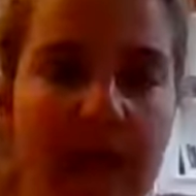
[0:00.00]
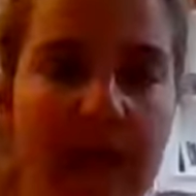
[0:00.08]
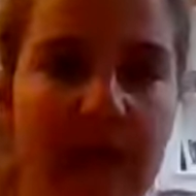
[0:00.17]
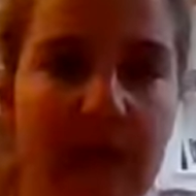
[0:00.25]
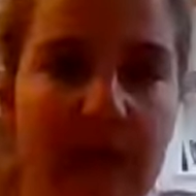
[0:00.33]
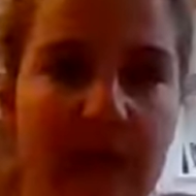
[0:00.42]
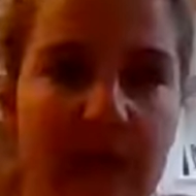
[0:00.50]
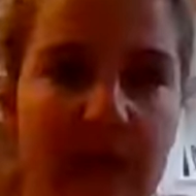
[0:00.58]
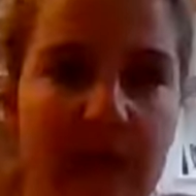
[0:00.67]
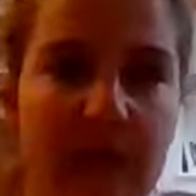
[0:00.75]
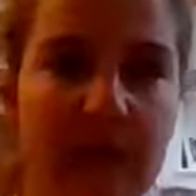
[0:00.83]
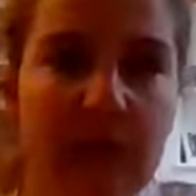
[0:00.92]
knee down if
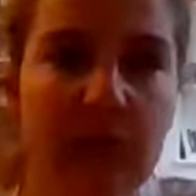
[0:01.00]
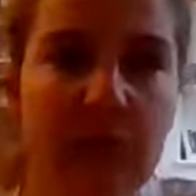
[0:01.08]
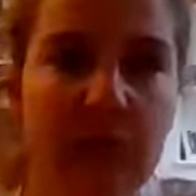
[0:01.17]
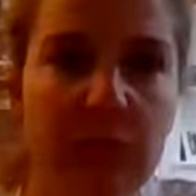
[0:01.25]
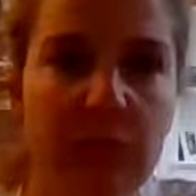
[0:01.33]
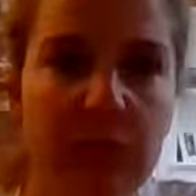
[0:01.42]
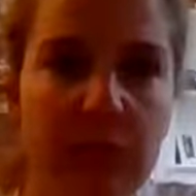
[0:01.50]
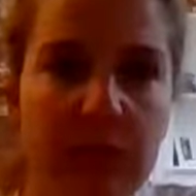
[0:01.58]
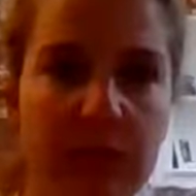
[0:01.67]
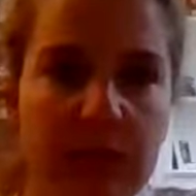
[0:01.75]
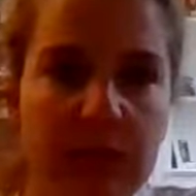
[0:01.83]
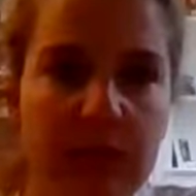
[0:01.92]
you need more
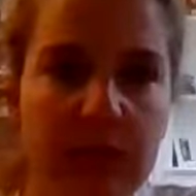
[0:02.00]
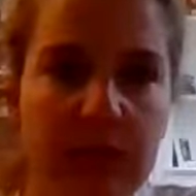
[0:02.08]
support.